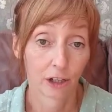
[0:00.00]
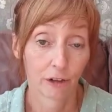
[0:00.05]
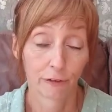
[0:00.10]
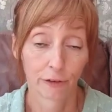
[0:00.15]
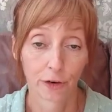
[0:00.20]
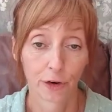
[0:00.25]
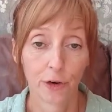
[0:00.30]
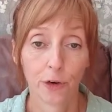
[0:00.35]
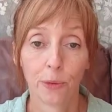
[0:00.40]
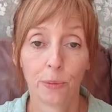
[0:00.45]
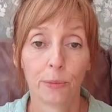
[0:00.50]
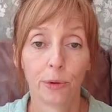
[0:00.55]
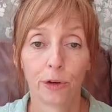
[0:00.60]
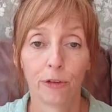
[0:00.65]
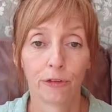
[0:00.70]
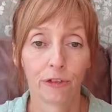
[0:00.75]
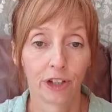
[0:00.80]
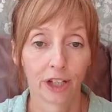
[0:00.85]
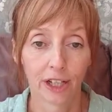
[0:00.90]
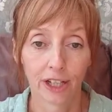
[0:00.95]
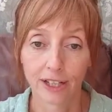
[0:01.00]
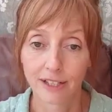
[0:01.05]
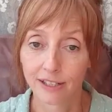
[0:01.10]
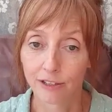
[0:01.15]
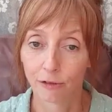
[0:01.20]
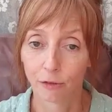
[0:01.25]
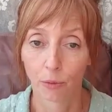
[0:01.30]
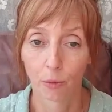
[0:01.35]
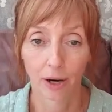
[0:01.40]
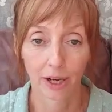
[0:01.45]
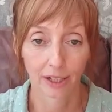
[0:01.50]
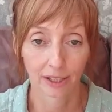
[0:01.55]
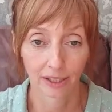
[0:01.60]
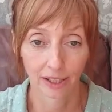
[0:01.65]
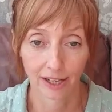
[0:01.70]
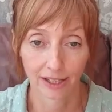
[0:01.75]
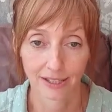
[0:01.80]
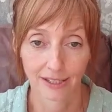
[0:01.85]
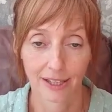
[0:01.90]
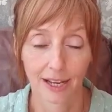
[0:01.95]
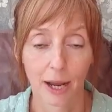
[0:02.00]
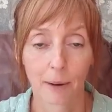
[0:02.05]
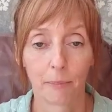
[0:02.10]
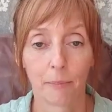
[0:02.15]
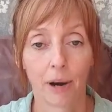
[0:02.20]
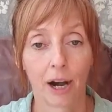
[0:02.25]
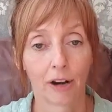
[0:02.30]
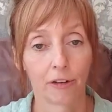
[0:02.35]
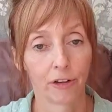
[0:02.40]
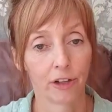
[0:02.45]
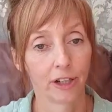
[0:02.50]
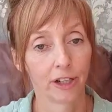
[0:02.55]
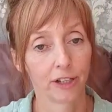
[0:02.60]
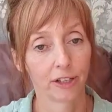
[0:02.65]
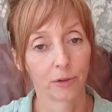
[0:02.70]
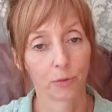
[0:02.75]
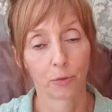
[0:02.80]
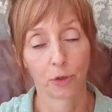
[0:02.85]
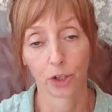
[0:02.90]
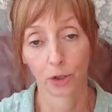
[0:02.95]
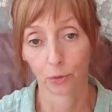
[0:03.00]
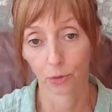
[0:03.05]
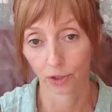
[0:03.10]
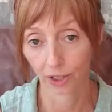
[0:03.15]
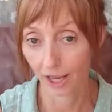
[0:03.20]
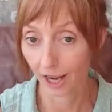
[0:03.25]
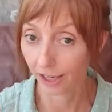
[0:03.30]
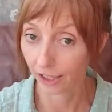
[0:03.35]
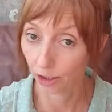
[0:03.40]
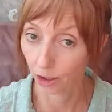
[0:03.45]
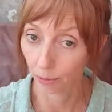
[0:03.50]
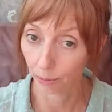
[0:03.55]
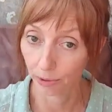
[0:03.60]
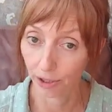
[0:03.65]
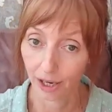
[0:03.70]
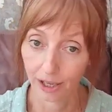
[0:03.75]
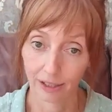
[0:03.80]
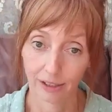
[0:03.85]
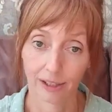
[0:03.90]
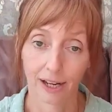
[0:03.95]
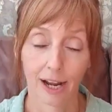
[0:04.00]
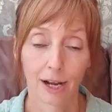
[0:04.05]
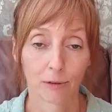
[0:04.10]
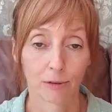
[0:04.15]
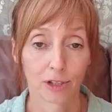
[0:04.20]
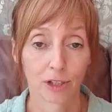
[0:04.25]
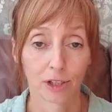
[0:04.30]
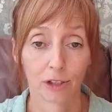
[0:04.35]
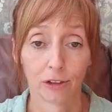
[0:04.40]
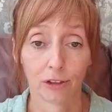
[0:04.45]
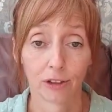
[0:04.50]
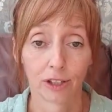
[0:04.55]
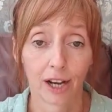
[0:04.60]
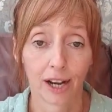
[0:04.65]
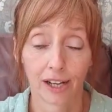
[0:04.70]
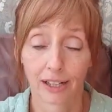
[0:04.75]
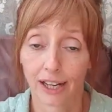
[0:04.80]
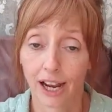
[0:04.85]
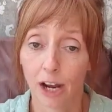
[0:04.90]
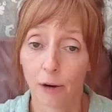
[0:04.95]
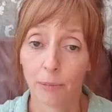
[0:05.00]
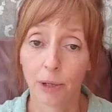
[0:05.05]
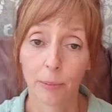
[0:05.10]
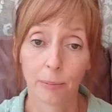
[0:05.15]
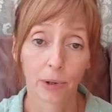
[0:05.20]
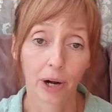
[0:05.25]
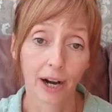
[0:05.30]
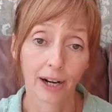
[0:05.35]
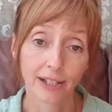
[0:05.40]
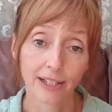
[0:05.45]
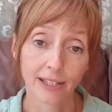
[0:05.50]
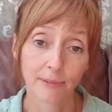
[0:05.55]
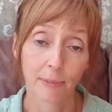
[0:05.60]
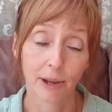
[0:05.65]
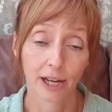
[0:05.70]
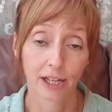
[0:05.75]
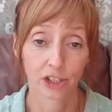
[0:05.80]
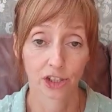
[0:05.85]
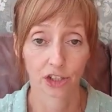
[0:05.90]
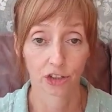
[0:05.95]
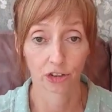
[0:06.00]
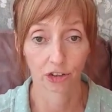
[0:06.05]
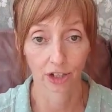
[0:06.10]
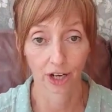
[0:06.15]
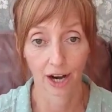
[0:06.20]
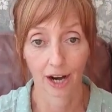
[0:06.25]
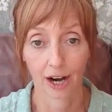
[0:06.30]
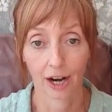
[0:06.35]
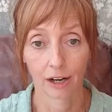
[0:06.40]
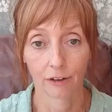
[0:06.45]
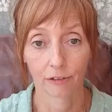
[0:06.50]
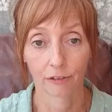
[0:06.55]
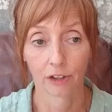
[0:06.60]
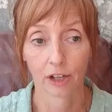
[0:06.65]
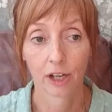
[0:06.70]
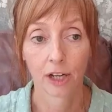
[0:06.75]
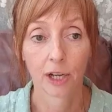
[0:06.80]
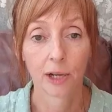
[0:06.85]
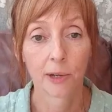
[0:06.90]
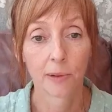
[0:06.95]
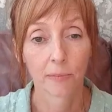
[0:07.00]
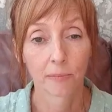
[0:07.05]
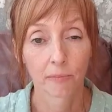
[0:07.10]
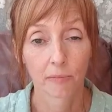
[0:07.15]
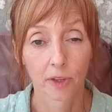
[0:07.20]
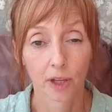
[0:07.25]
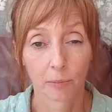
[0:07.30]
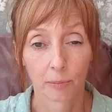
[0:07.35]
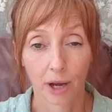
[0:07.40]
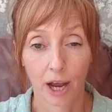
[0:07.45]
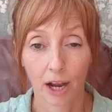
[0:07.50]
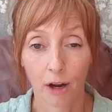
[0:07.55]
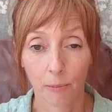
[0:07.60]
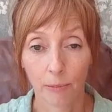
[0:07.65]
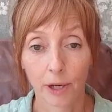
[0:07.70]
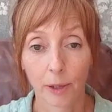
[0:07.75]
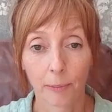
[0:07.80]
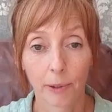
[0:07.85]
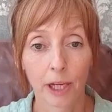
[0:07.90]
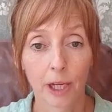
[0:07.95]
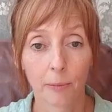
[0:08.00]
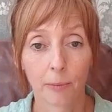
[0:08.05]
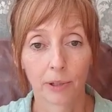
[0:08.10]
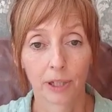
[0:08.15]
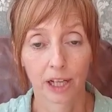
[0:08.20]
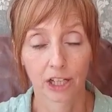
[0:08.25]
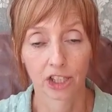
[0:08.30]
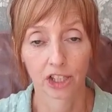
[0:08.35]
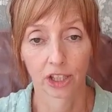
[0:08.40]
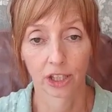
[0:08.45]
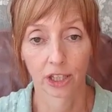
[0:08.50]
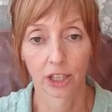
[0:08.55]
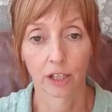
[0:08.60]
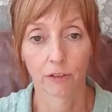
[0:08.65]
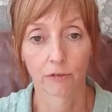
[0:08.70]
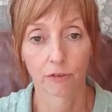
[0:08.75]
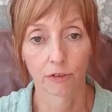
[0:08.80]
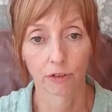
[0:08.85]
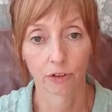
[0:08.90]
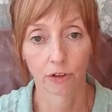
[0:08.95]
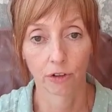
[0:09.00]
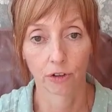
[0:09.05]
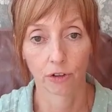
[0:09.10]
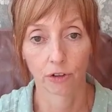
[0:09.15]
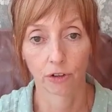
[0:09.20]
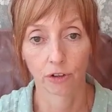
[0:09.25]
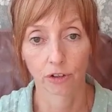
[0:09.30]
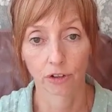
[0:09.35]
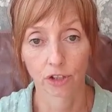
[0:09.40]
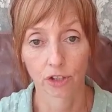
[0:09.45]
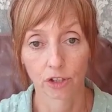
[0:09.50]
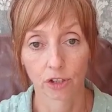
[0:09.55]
for a number of years of where you'd like to get married, what you would like your bridal gown to look like, how many bridesmaids you're going to have. But how many people actually give thought